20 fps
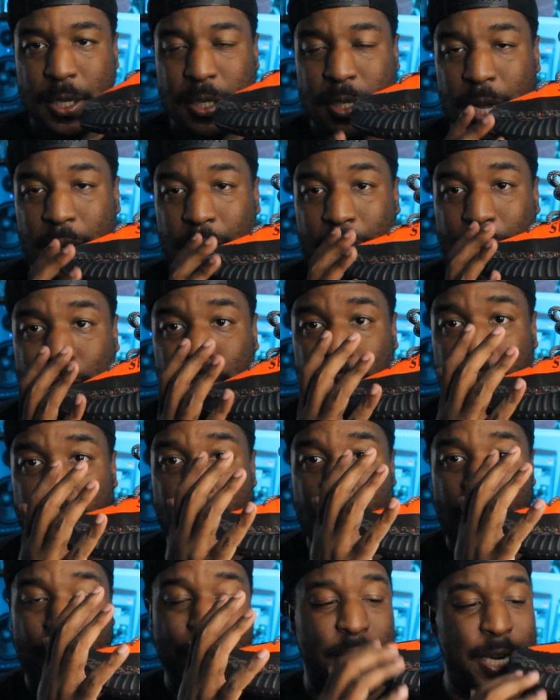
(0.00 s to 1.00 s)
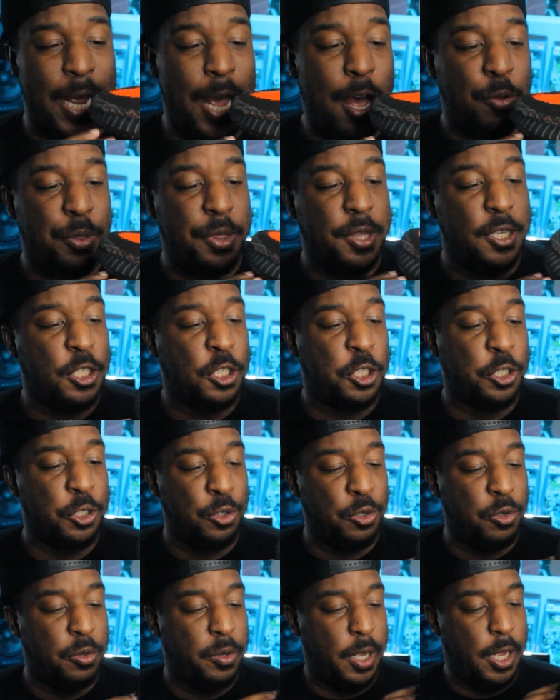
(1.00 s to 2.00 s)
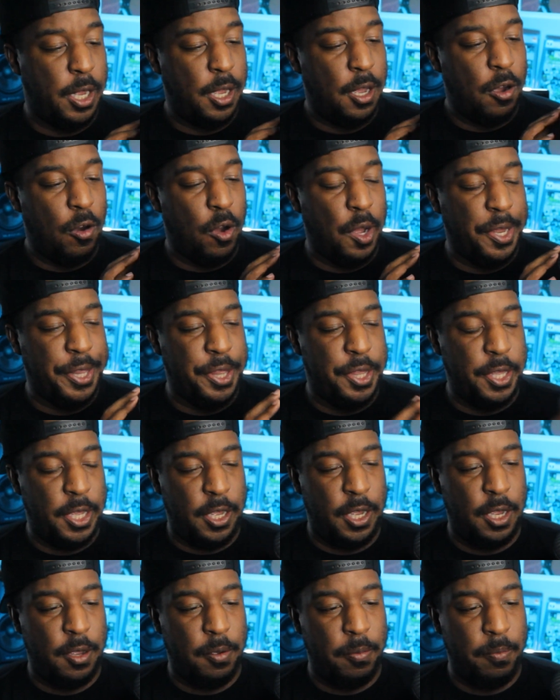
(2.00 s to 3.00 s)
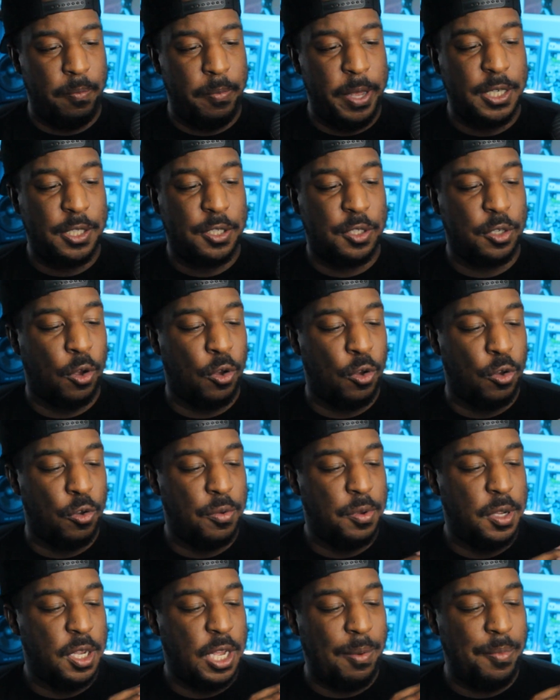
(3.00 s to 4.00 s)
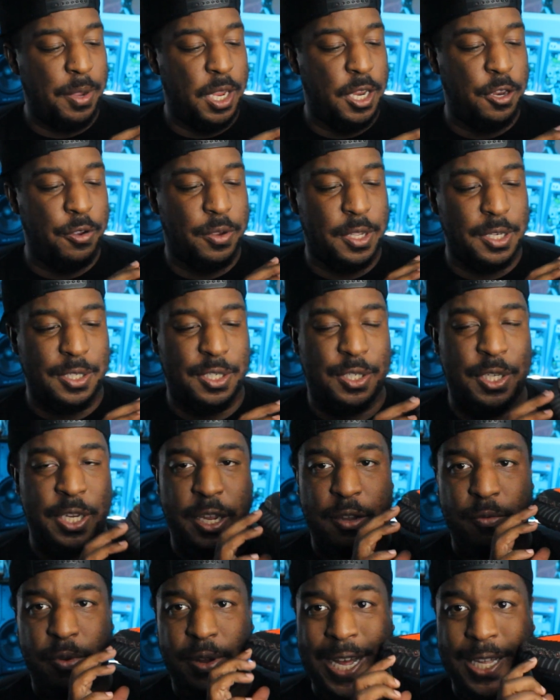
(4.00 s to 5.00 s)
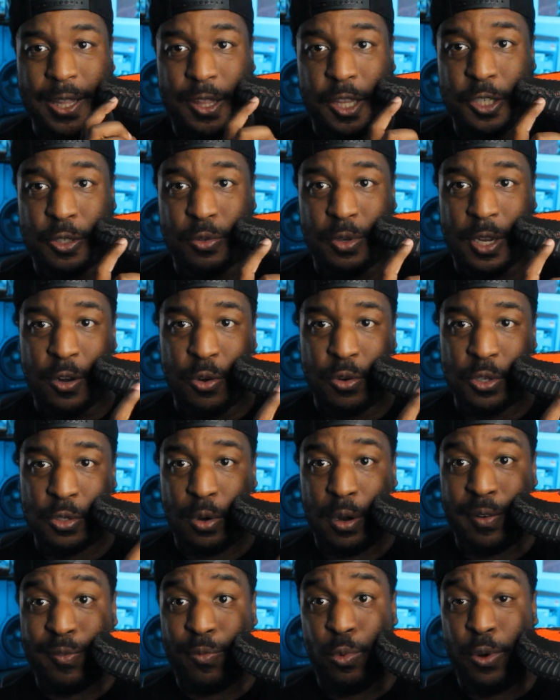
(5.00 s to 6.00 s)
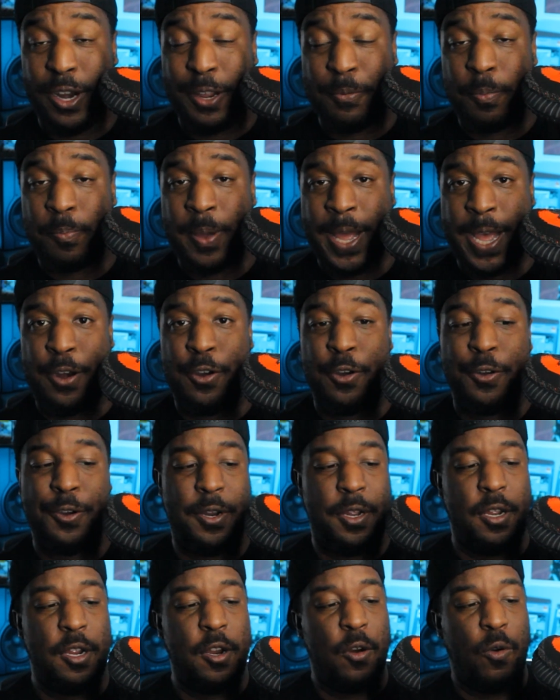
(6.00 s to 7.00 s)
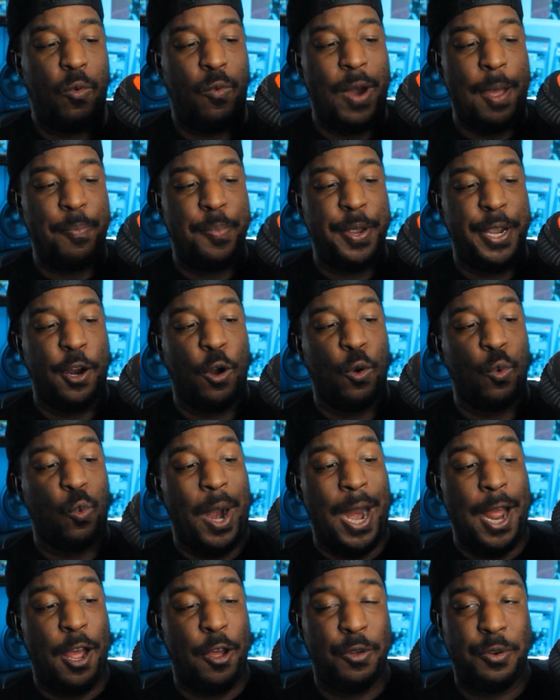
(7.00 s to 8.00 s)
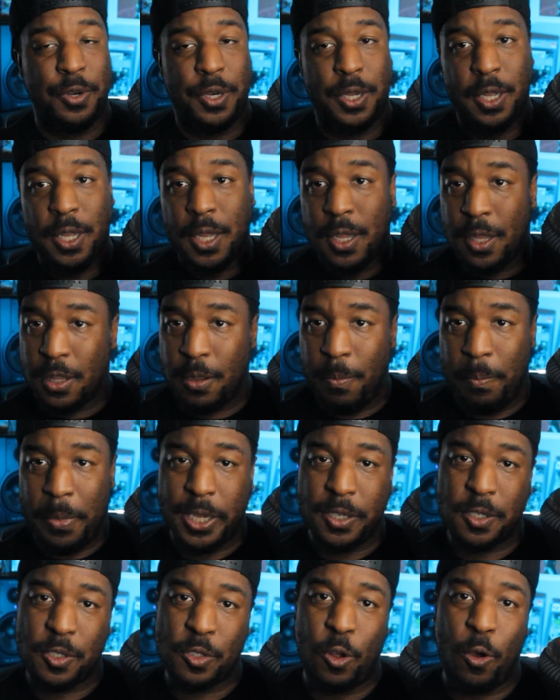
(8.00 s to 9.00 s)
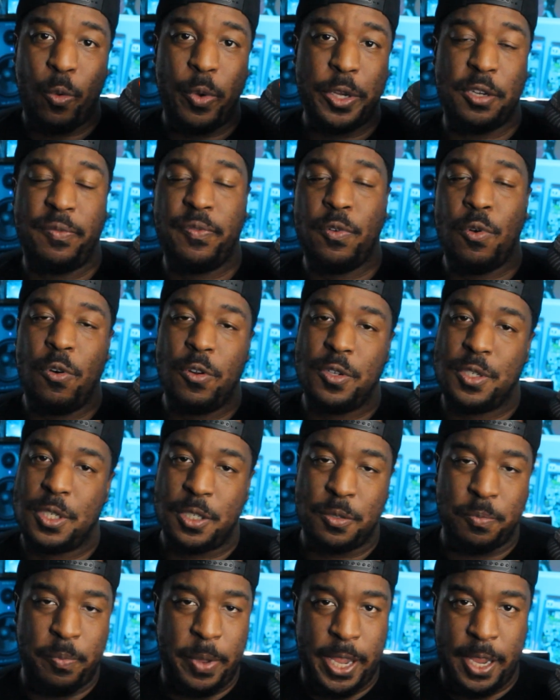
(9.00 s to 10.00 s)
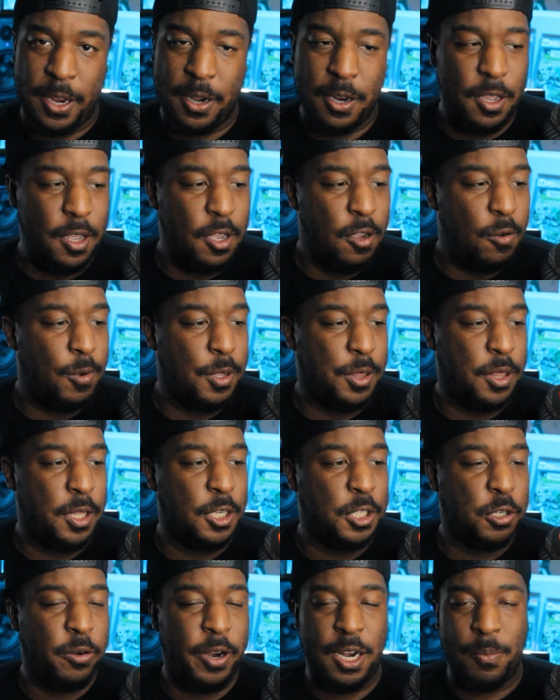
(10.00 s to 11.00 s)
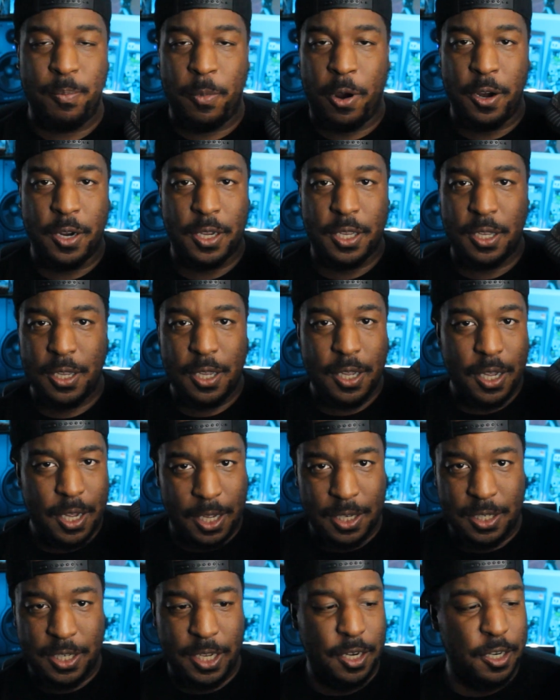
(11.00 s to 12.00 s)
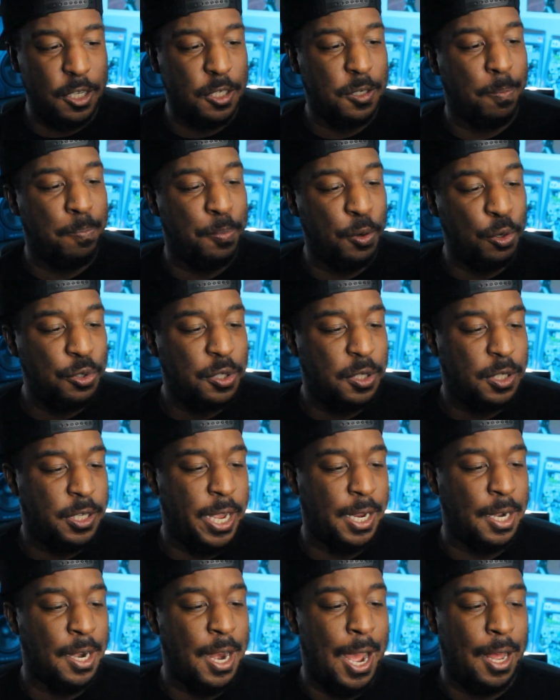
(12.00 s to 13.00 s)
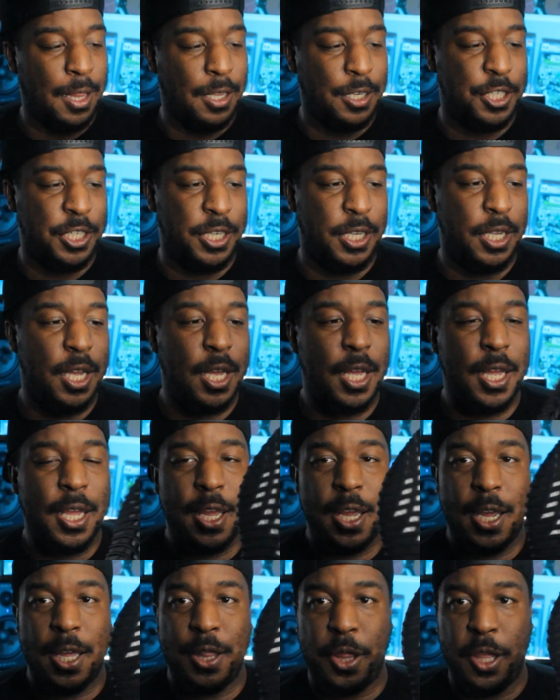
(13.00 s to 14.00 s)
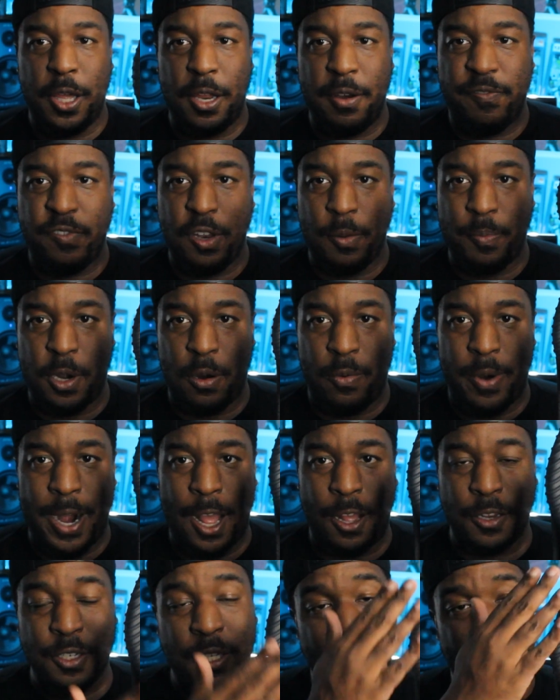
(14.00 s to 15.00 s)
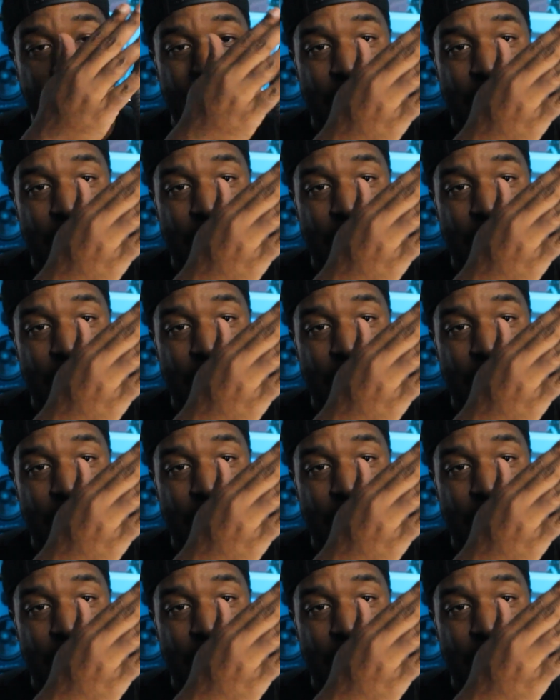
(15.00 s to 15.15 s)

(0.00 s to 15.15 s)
As we come down the shoe on the midsole, I mean, you can see we got this sort of ribbed pattern wrapping around the midsole, which of course is made with the trademark Adidas Boost technology. And then flip it around to the